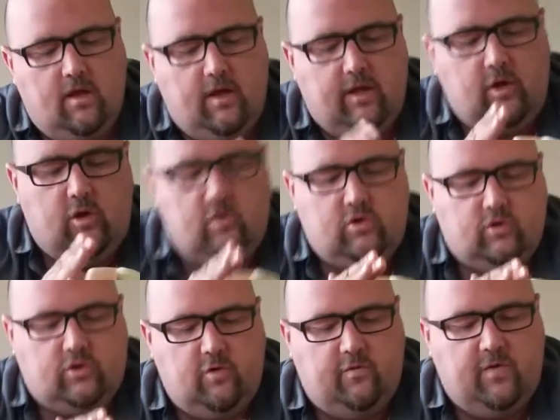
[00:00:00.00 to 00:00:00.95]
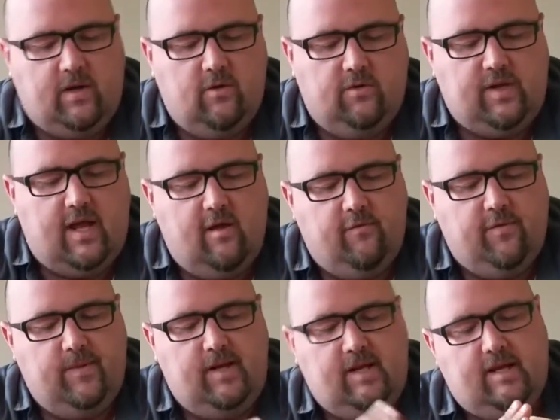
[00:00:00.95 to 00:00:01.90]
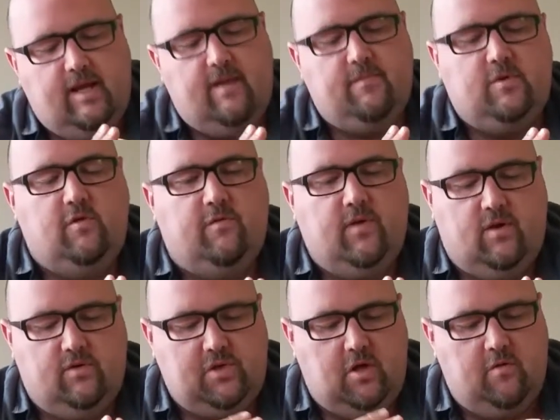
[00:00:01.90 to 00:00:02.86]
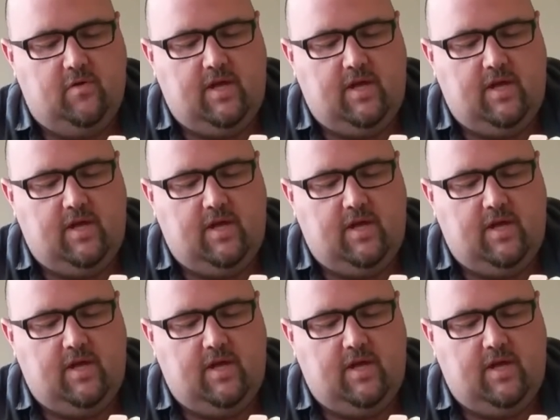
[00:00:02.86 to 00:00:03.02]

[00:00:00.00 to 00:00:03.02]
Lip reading: You use your 2 fingers down from the kneecap, 2 fingers over.